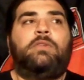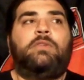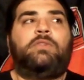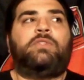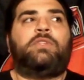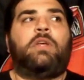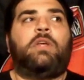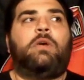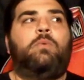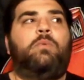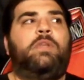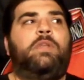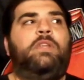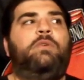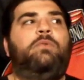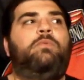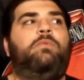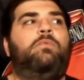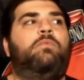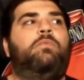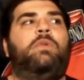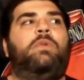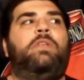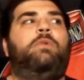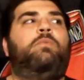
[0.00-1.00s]
So when
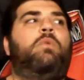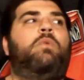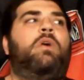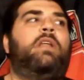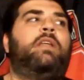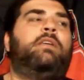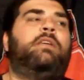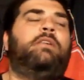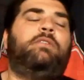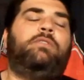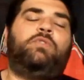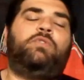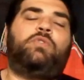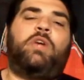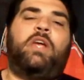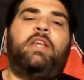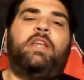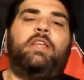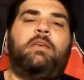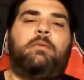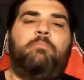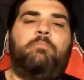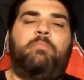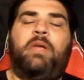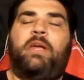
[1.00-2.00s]
you want to try
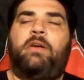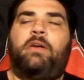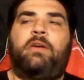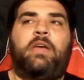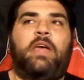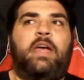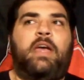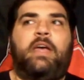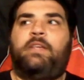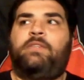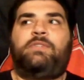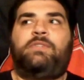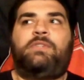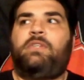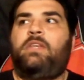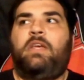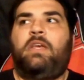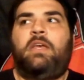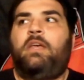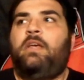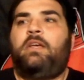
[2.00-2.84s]
to compare guys,